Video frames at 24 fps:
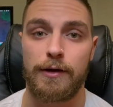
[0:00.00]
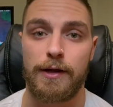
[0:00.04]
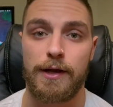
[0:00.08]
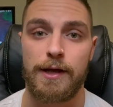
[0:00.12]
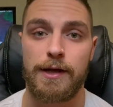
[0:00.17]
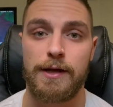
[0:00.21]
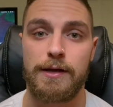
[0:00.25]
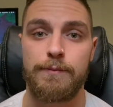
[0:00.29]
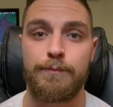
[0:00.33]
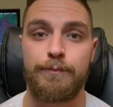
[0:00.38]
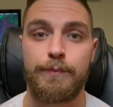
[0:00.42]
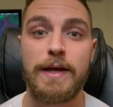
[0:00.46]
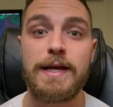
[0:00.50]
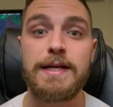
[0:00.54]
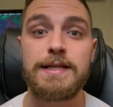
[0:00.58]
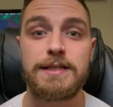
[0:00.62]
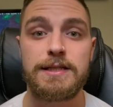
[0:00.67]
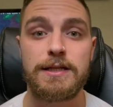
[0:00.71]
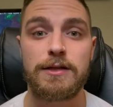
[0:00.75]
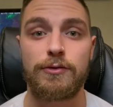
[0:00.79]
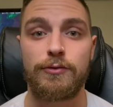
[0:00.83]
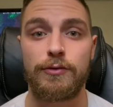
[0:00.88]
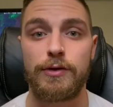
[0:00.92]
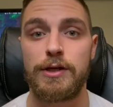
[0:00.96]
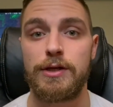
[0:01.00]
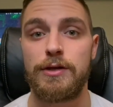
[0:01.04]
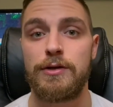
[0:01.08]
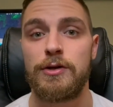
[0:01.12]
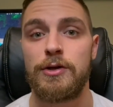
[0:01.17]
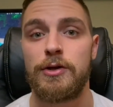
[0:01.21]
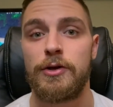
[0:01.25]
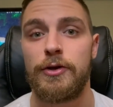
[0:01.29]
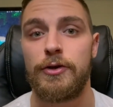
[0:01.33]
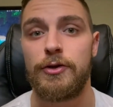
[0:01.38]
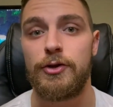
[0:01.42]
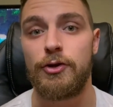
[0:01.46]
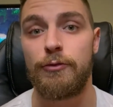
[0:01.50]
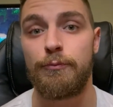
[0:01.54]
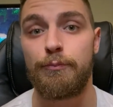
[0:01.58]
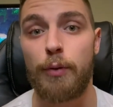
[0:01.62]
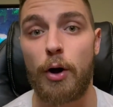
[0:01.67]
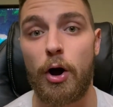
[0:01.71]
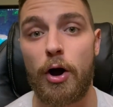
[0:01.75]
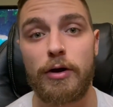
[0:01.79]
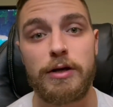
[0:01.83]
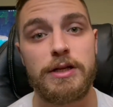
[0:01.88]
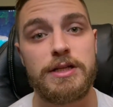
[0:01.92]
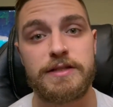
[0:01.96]
And basically, your
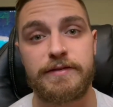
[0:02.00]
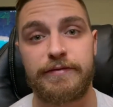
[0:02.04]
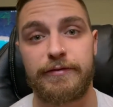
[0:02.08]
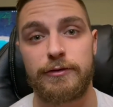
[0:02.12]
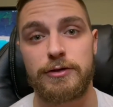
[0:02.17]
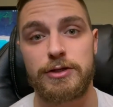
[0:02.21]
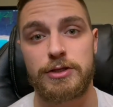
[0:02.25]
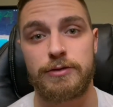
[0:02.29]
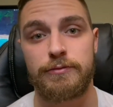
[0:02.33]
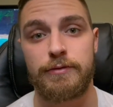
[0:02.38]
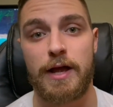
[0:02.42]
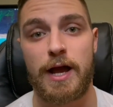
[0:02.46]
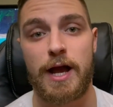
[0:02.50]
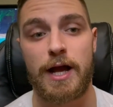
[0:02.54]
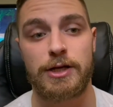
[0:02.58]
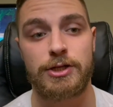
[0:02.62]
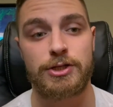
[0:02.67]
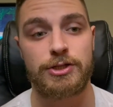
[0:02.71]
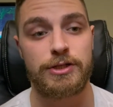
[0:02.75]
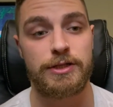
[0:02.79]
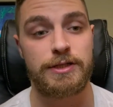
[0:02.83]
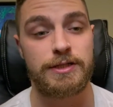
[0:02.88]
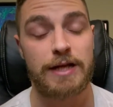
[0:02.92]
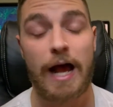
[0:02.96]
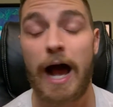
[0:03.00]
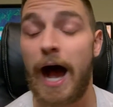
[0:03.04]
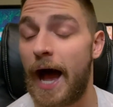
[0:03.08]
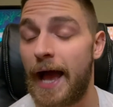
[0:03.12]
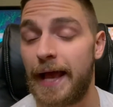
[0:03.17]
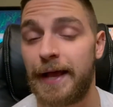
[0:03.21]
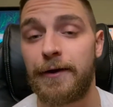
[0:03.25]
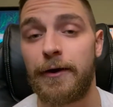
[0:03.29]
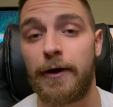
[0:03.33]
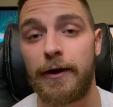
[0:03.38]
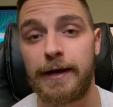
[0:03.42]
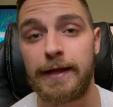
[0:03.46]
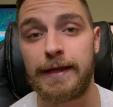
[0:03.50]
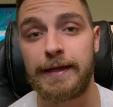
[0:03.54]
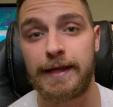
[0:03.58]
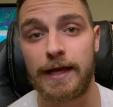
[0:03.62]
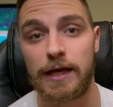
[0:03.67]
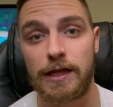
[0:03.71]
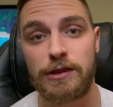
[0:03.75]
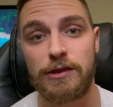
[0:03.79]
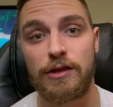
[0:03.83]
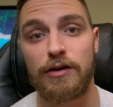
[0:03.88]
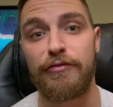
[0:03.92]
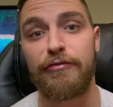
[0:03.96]
body's first reaction is, I gotta
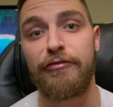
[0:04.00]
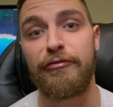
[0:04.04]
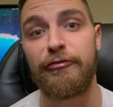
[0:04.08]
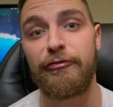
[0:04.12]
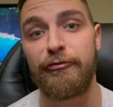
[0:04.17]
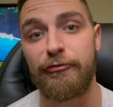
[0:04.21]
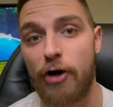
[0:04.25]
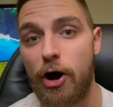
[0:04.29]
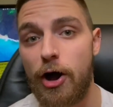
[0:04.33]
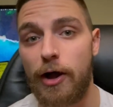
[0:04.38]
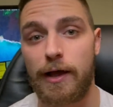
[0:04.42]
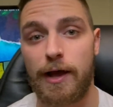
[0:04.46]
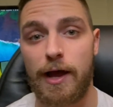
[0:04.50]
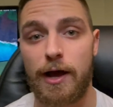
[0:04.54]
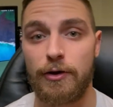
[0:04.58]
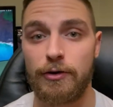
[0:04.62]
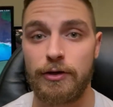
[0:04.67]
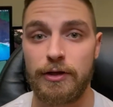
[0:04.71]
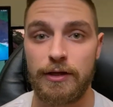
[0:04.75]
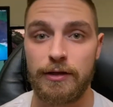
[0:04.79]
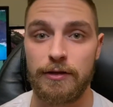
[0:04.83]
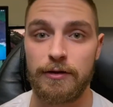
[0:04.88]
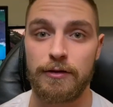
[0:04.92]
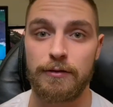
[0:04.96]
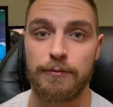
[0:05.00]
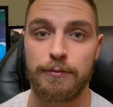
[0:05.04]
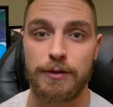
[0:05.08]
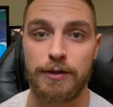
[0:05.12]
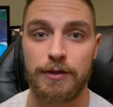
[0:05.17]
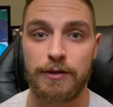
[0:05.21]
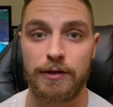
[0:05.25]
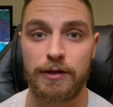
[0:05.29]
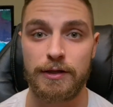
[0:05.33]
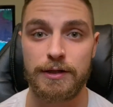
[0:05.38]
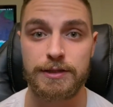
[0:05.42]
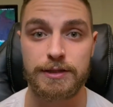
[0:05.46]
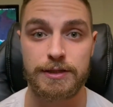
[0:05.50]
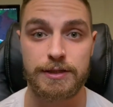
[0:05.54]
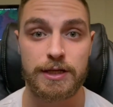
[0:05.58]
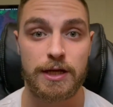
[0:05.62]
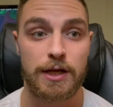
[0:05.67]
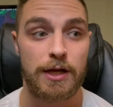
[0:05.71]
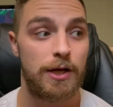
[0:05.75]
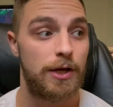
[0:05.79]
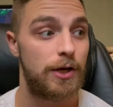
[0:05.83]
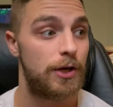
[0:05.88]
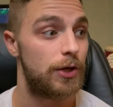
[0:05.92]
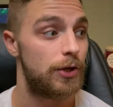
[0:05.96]
get the fuck out of here, because
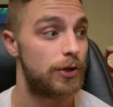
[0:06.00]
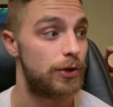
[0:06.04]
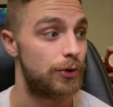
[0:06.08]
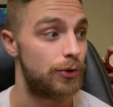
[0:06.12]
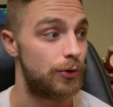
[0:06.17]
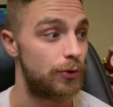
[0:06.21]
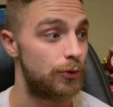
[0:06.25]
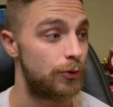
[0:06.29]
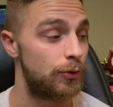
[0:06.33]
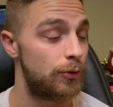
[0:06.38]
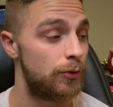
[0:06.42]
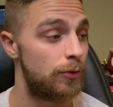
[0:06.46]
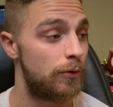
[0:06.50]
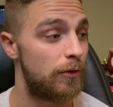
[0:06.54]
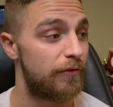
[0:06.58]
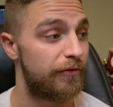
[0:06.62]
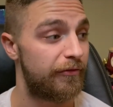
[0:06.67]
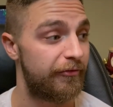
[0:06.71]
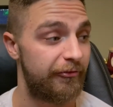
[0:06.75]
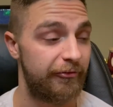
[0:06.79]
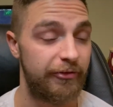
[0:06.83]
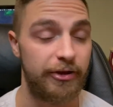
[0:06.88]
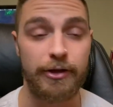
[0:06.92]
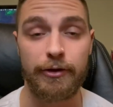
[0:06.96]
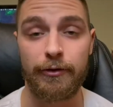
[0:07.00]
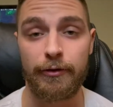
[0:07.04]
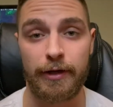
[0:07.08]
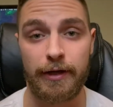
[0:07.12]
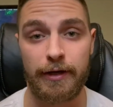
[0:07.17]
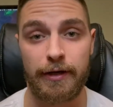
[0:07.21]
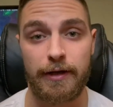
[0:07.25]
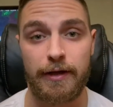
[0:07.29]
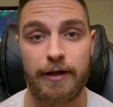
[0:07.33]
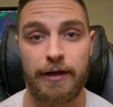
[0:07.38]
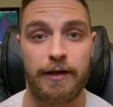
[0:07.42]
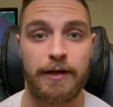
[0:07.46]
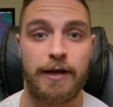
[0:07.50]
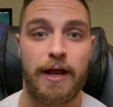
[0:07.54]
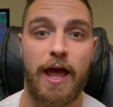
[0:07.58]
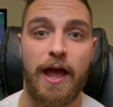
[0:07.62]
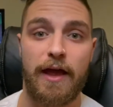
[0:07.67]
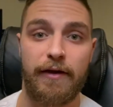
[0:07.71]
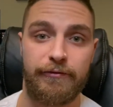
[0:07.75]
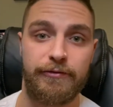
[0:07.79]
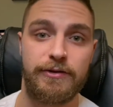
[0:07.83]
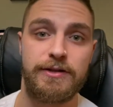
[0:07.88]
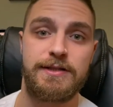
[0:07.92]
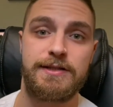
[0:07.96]
you feel it in
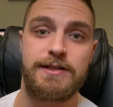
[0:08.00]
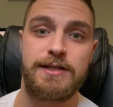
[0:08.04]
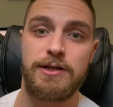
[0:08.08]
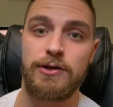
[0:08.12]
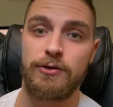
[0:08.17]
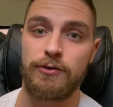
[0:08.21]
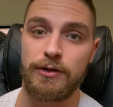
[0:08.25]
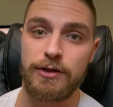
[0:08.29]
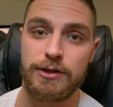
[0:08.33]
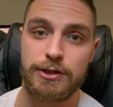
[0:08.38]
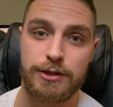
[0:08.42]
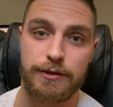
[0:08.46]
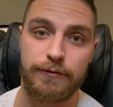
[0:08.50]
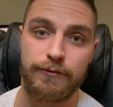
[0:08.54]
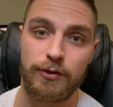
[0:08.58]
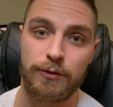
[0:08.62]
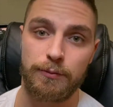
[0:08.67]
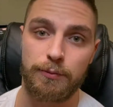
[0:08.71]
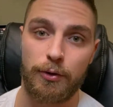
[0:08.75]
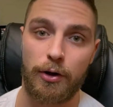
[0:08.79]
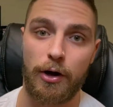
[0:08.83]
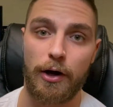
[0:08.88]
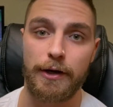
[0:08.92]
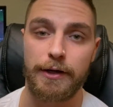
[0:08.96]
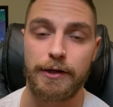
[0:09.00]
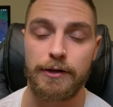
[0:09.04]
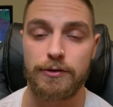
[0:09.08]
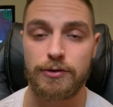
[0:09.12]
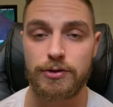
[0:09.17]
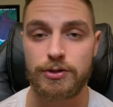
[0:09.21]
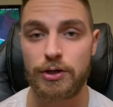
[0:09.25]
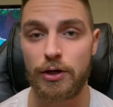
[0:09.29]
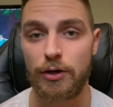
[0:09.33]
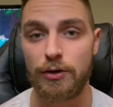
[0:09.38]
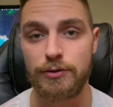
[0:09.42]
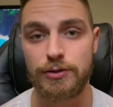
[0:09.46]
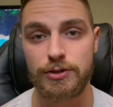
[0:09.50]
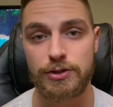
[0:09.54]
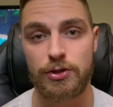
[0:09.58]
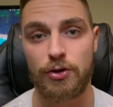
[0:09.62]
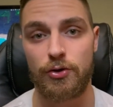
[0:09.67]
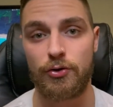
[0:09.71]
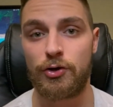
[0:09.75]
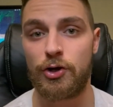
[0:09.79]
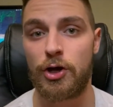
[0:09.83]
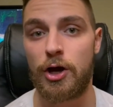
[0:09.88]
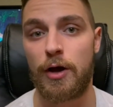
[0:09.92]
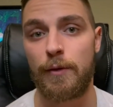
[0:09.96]
every single inch of your body. Your toes
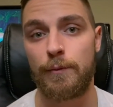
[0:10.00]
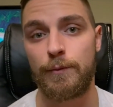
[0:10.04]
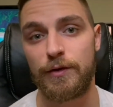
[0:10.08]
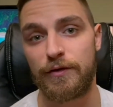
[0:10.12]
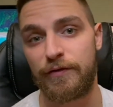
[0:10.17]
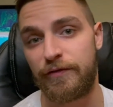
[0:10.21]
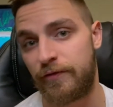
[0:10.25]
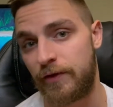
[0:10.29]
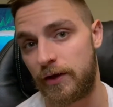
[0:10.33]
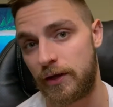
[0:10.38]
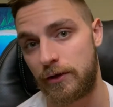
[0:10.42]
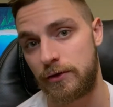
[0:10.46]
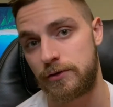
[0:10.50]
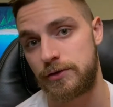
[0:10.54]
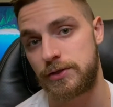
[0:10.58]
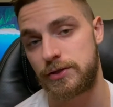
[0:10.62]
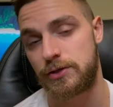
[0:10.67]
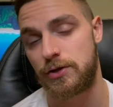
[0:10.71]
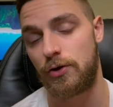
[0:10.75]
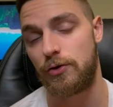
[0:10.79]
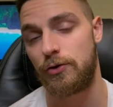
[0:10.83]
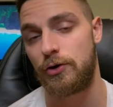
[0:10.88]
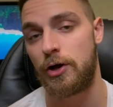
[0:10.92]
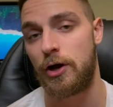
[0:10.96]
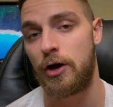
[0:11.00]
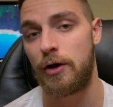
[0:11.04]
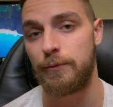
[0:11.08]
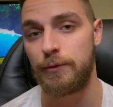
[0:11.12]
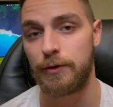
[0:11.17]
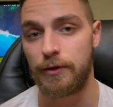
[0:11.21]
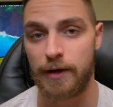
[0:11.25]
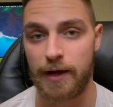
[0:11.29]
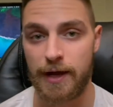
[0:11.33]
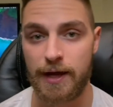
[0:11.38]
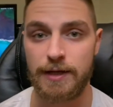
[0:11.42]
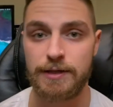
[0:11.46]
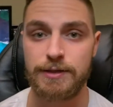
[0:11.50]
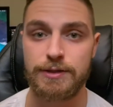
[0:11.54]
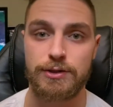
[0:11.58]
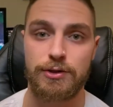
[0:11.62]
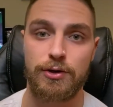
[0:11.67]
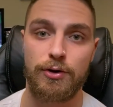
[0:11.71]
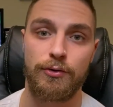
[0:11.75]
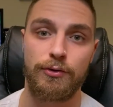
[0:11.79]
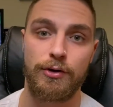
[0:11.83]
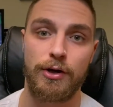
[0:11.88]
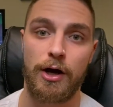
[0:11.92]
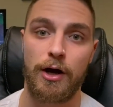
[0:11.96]
go numb, your fingers go numb, your hands
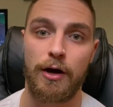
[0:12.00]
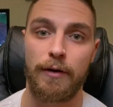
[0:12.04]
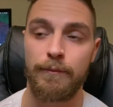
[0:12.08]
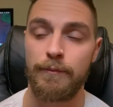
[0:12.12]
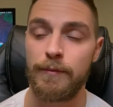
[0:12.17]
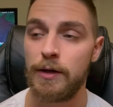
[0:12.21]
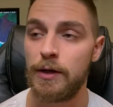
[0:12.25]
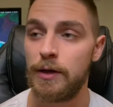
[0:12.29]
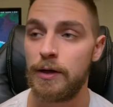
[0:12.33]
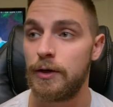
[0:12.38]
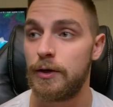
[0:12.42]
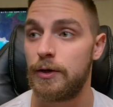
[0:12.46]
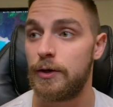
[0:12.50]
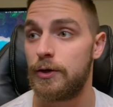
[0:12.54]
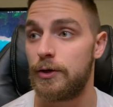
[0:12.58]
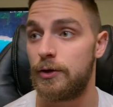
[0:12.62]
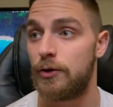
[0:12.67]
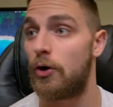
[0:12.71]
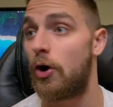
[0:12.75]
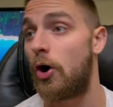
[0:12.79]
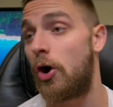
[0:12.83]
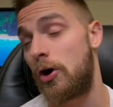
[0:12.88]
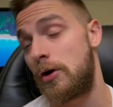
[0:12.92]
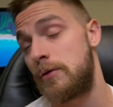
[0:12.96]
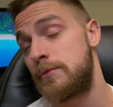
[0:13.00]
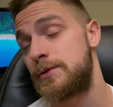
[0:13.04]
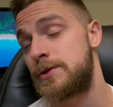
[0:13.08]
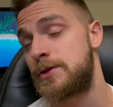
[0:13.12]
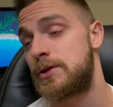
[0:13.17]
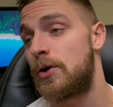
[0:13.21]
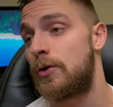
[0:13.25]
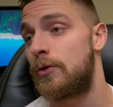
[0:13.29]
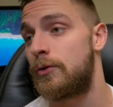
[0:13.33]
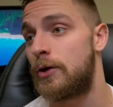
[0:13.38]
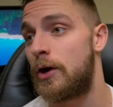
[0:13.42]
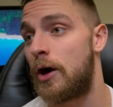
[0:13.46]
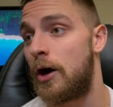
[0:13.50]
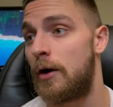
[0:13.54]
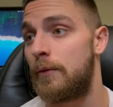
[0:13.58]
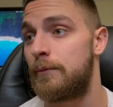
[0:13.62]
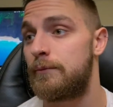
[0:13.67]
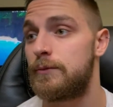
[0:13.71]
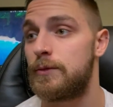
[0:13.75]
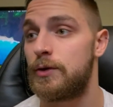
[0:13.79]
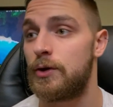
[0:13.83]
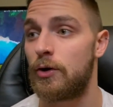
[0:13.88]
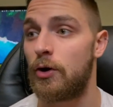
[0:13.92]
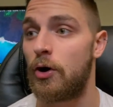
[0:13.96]
go numb, your arms go
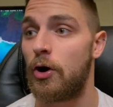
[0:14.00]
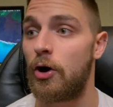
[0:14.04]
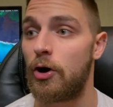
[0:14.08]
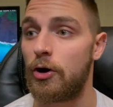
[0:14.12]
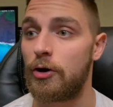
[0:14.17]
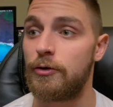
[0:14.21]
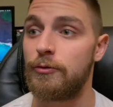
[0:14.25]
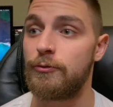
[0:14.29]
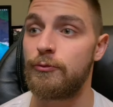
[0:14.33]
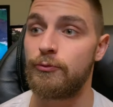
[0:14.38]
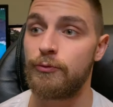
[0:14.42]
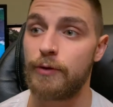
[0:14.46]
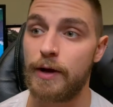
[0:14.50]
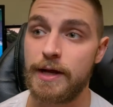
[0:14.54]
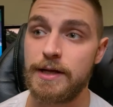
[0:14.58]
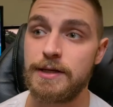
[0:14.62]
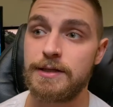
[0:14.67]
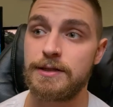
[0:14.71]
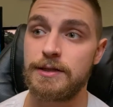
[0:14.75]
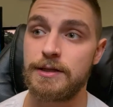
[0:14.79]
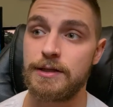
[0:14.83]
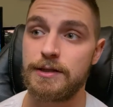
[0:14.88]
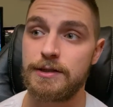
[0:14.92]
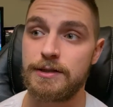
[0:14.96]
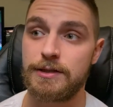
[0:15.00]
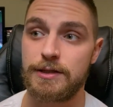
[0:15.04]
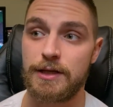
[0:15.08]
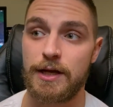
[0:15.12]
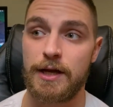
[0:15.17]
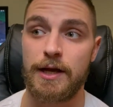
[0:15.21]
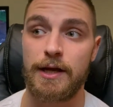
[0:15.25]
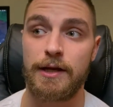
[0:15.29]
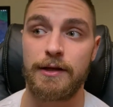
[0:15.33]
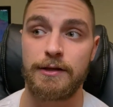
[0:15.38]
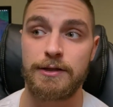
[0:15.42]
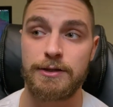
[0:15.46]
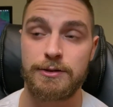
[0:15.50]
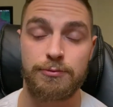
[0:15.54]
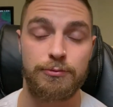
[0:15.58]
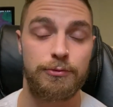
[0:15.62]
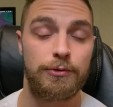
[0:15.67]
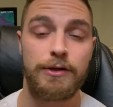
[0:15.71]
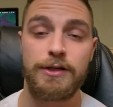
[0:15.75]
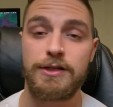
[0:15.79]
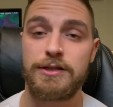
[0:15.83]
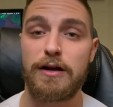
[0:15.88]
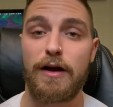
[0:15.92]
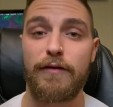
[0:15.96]
numb, your heart races, and it's
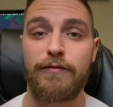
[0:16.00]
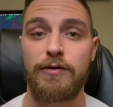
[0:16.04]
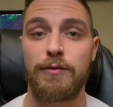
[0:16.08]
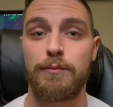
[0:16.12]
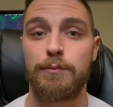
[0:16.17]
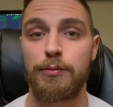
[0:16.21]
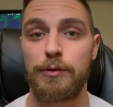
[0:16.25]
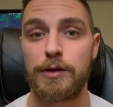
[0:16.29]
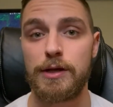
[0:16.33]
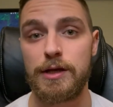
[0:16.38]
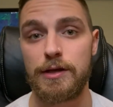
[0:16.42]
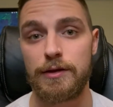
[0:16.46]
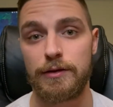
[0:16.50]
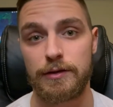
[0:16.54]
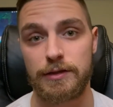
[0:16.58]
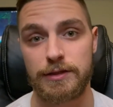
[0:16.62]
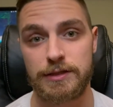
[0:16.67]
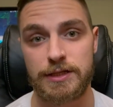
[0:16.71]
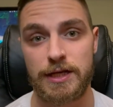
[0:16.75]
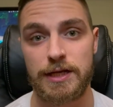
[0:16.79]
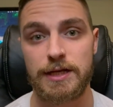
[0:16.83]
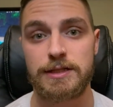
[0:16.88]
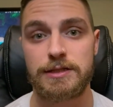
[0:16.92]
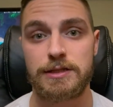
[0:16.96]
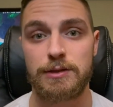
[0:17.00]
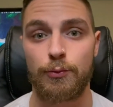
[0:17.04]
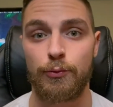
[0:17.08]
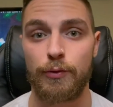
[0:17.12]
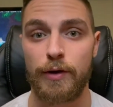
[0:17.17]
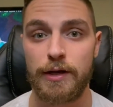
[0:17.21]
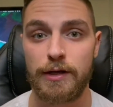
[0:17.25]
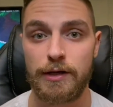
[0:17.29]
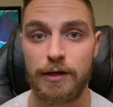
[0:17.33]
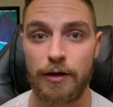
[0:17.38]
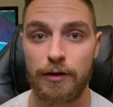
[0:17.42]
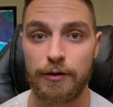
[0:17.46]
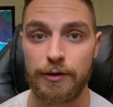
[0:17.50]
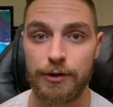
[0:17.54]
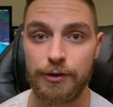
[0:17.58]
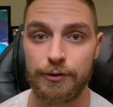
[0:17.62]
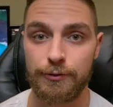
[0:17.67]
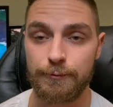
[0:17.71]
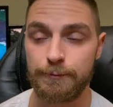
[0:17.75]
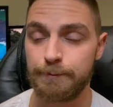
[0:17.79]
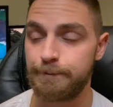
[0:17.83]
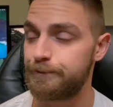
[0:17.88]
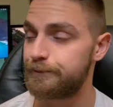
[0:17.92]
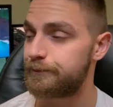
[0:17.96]
really tough to breathe. It takes the wind out of you.